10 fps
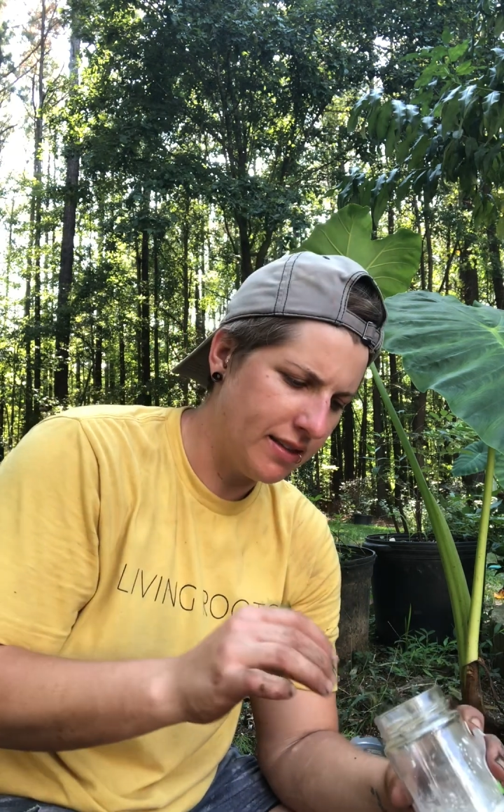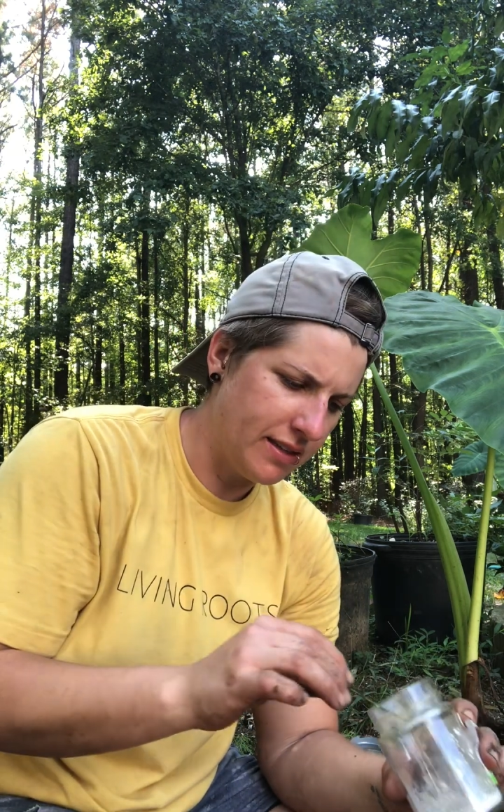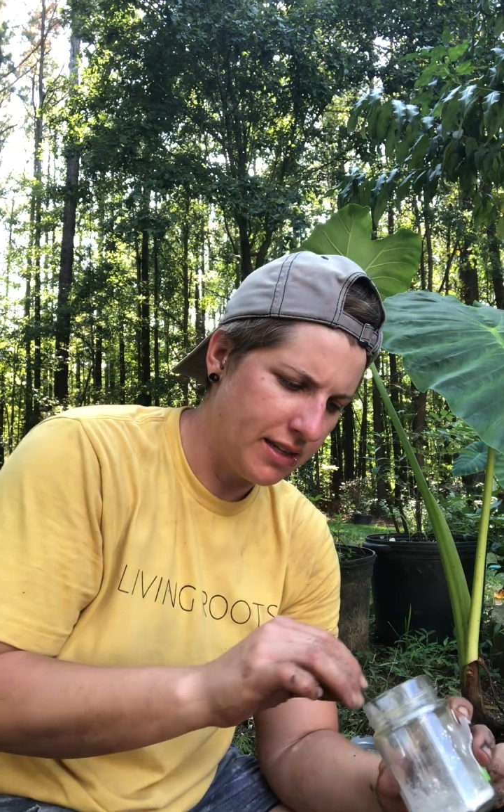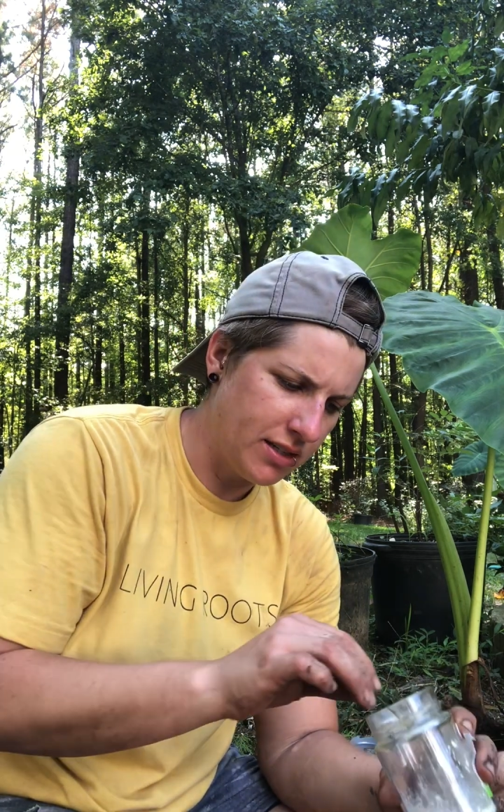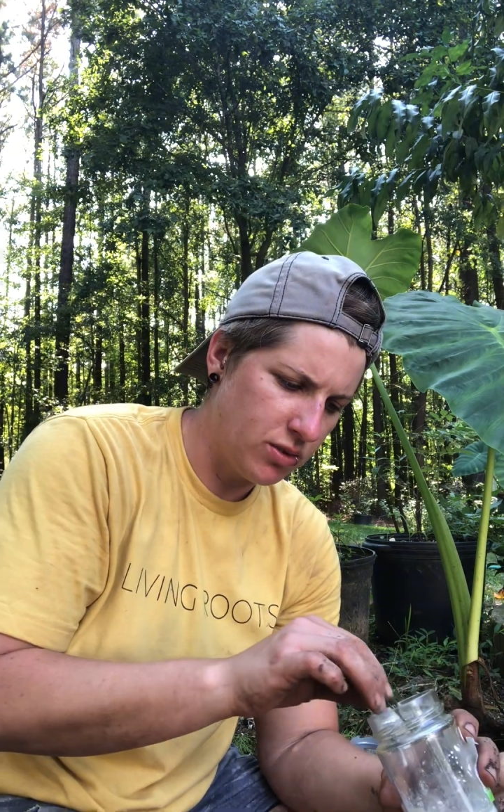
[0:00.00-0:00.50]
I
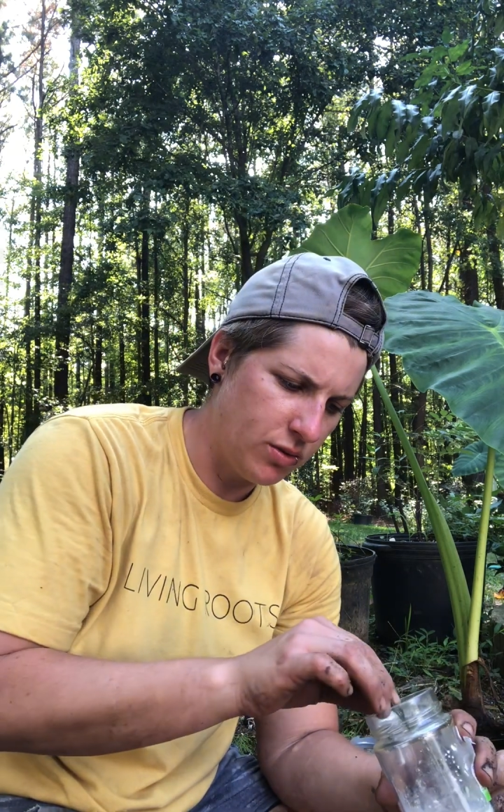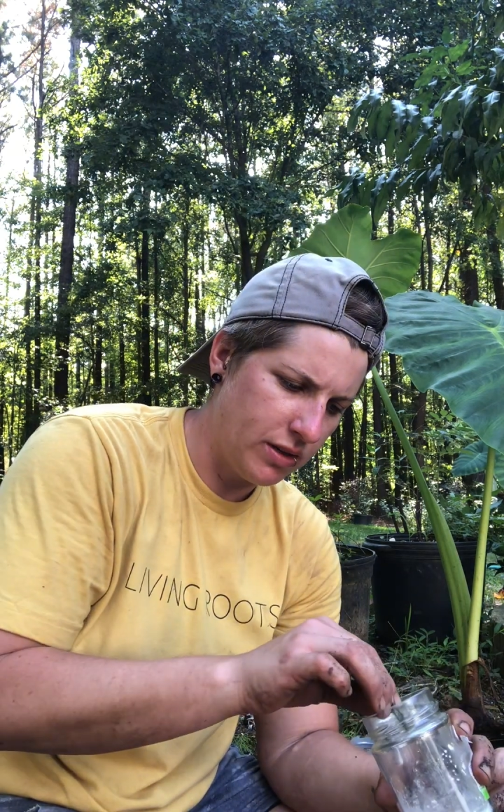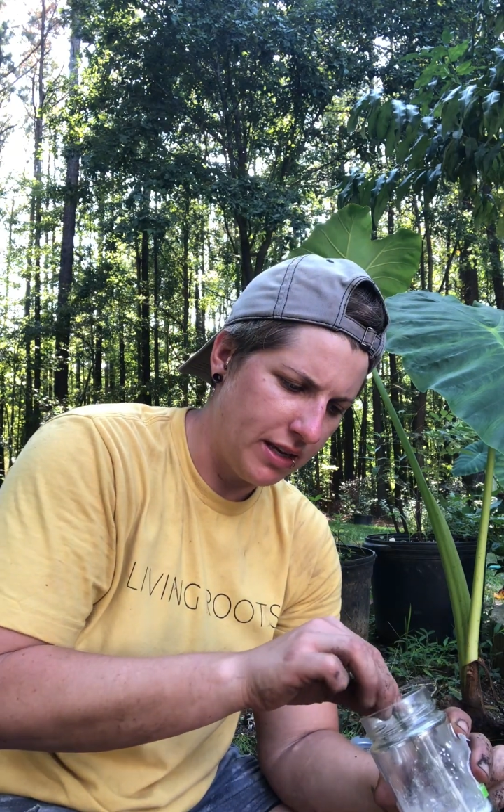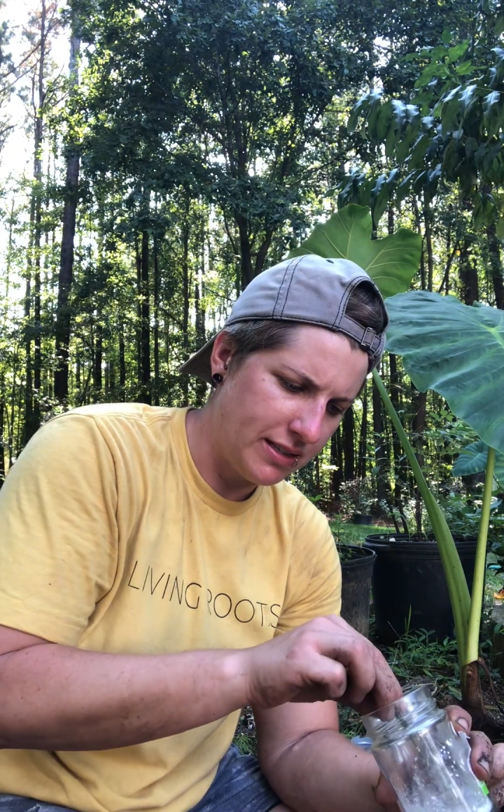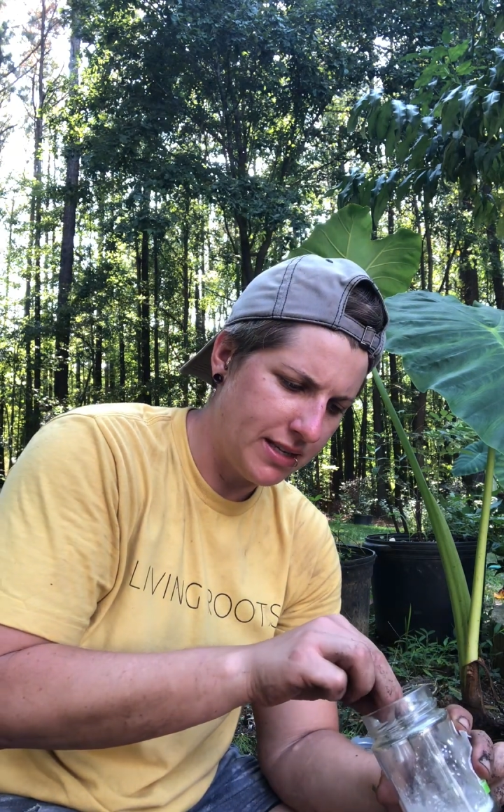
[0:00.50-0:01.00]
think I do it
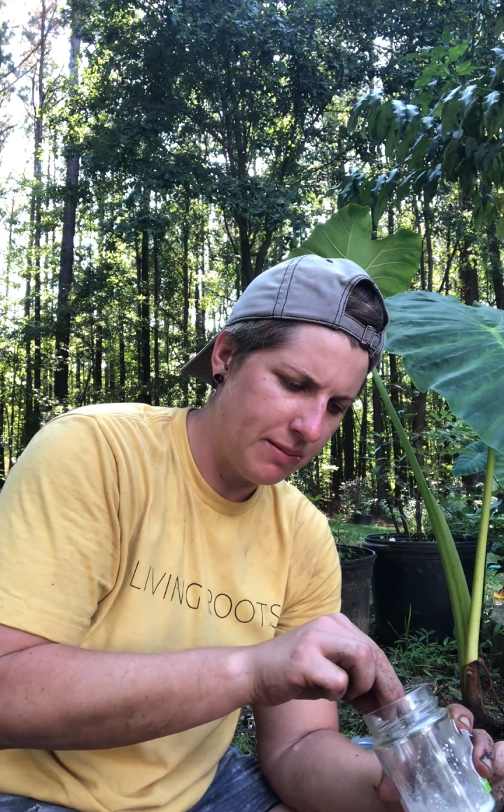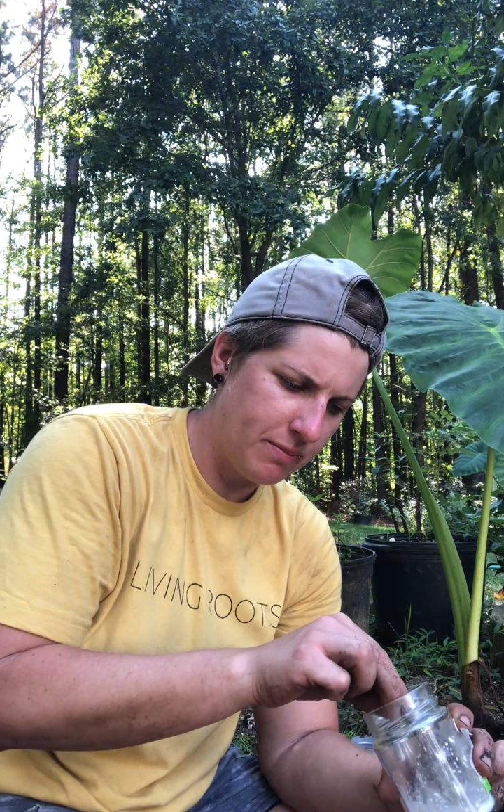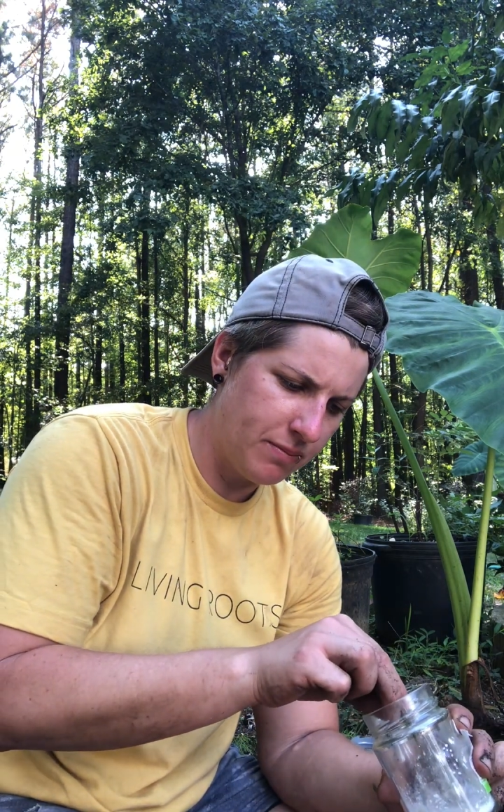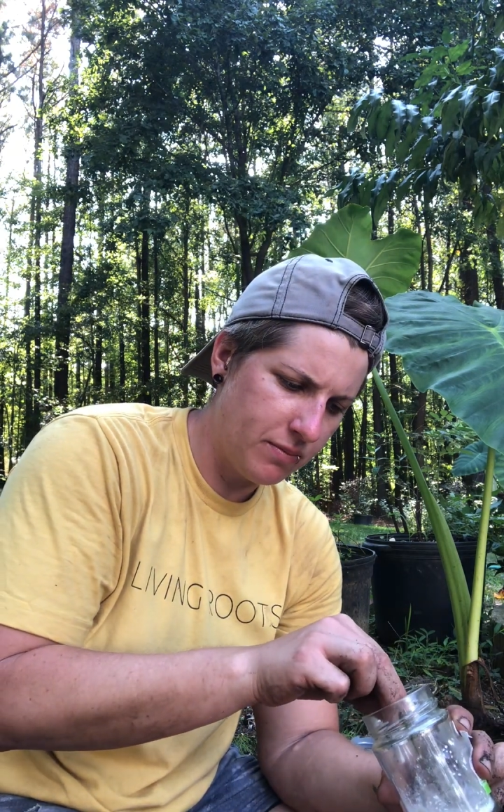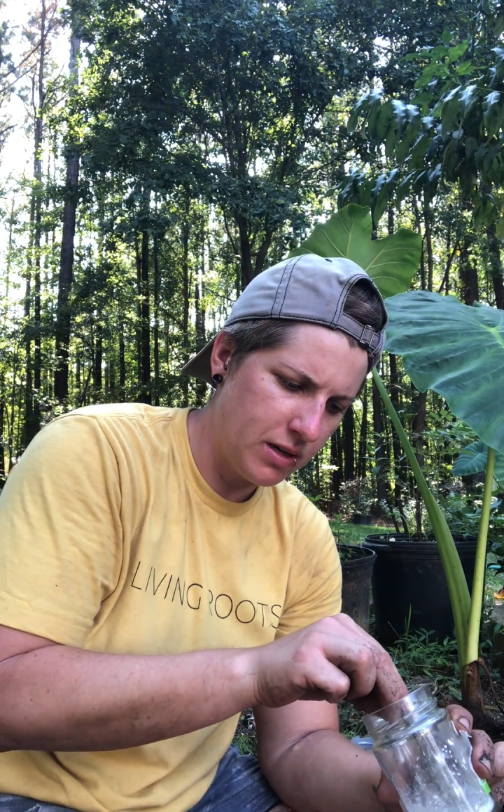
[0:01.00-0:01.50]
at
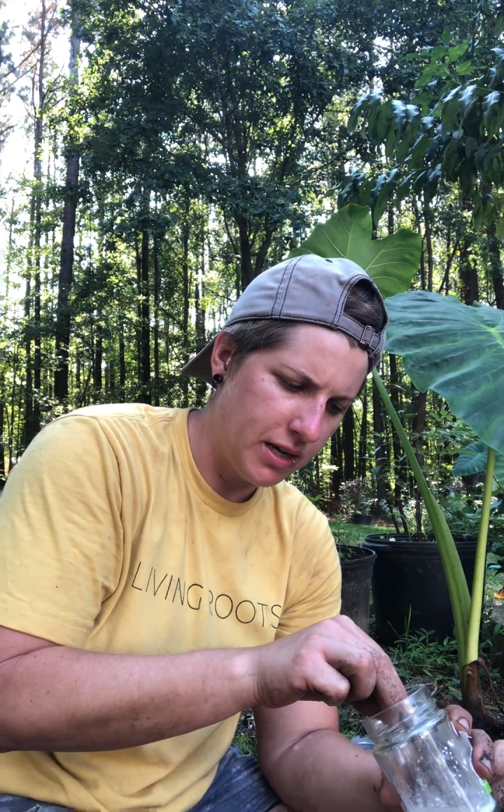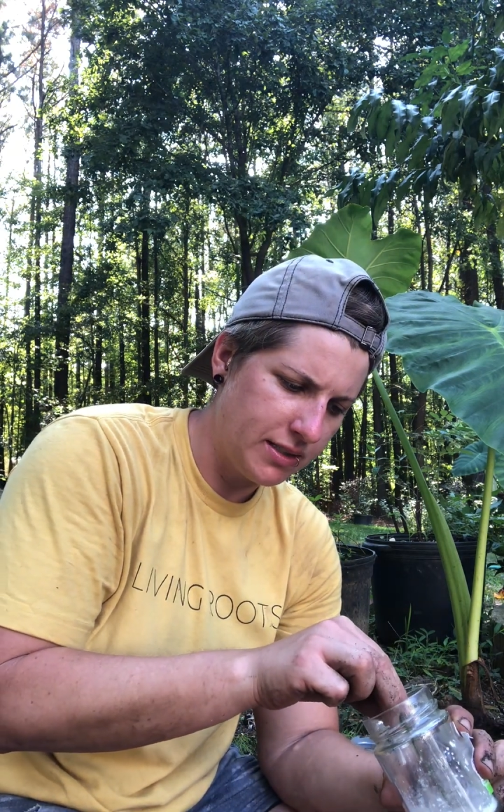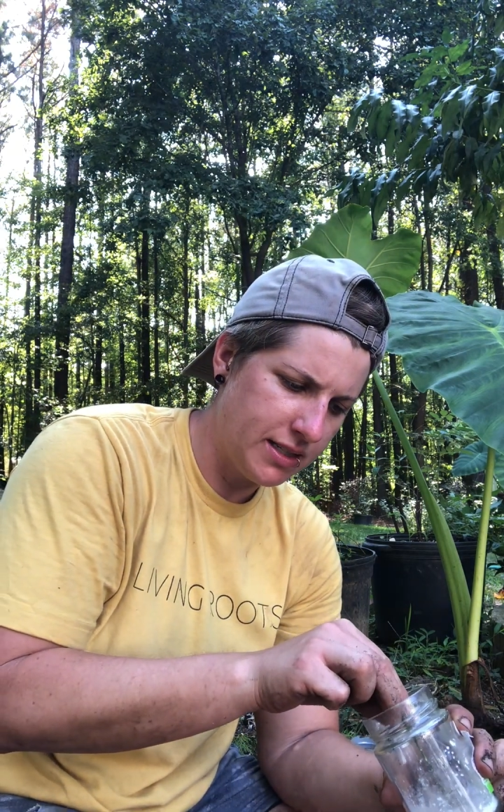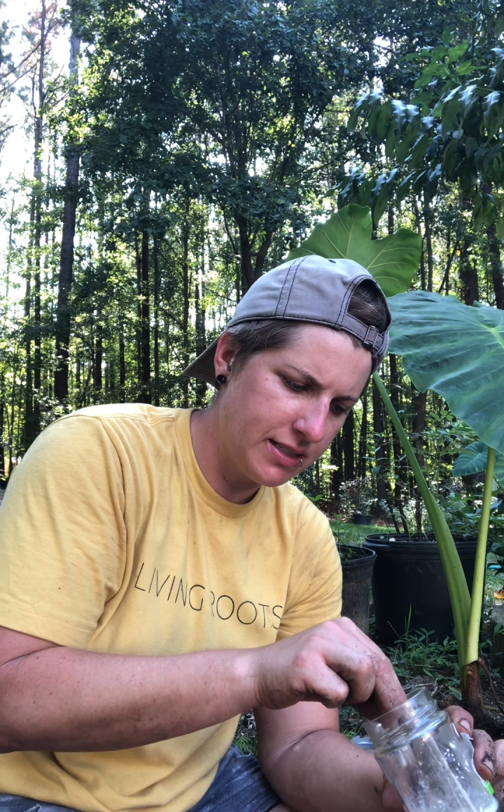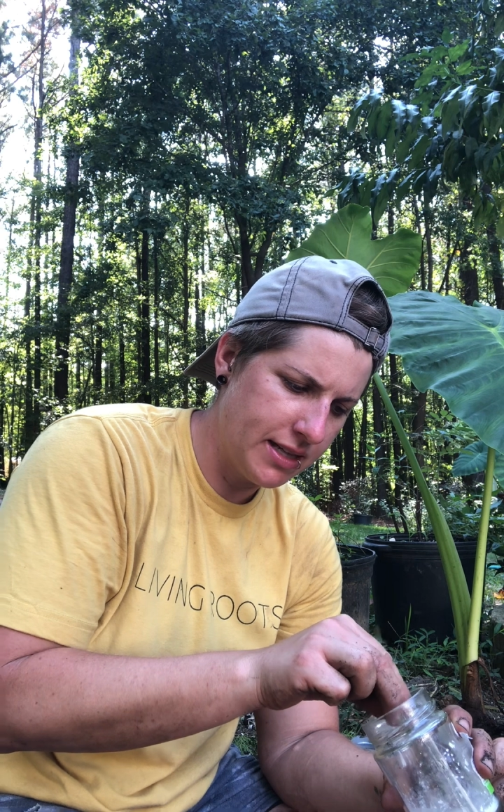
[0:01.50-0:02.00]

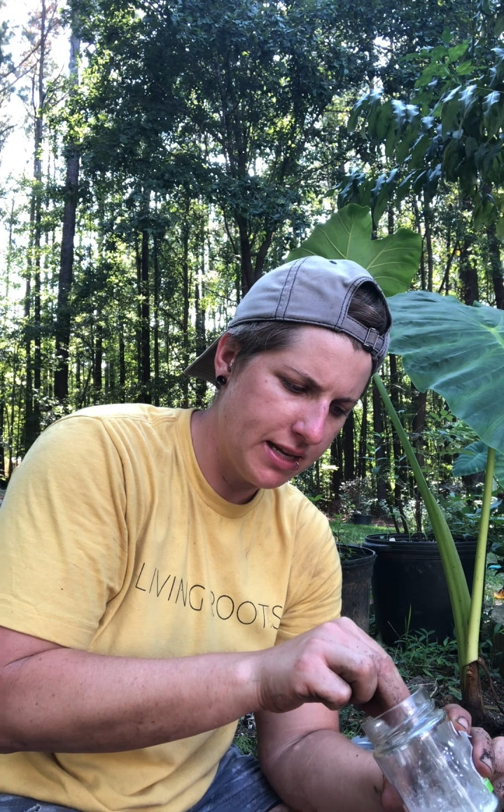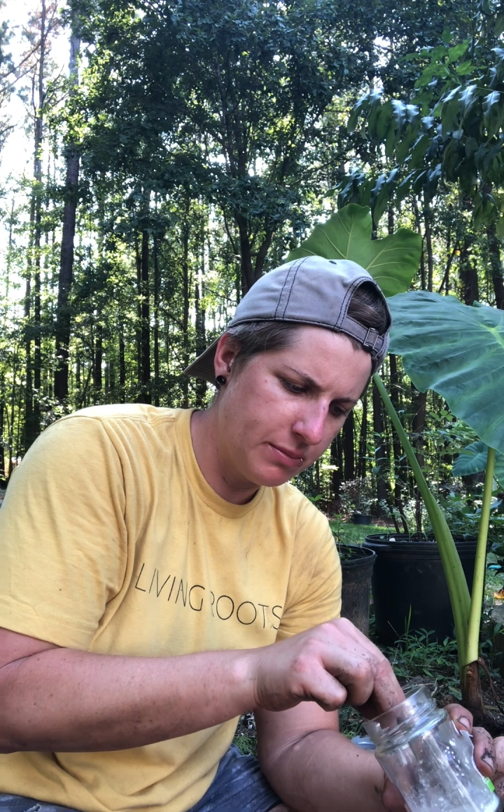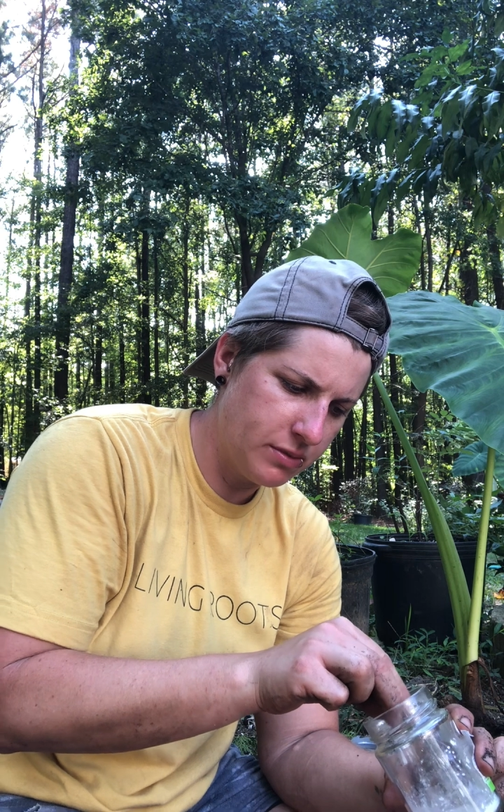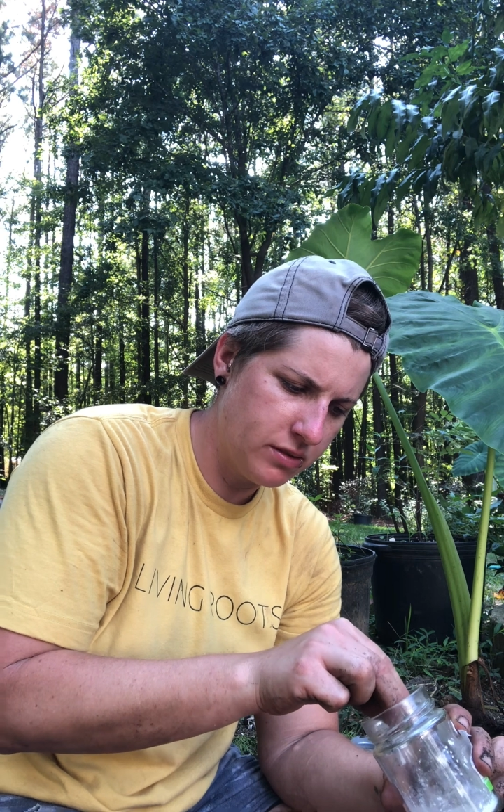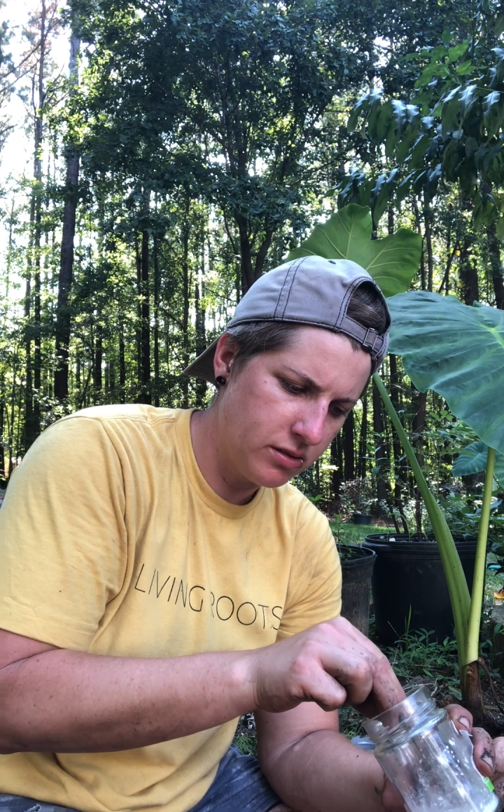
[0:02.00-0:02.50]
10
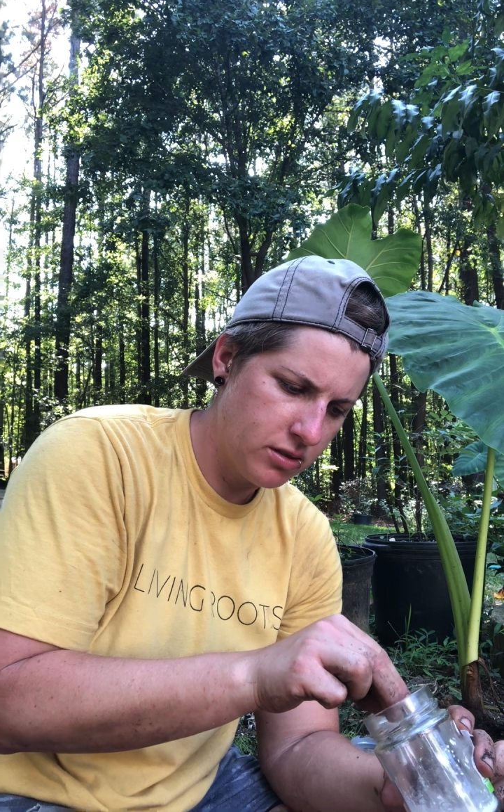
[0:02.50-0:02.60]
times.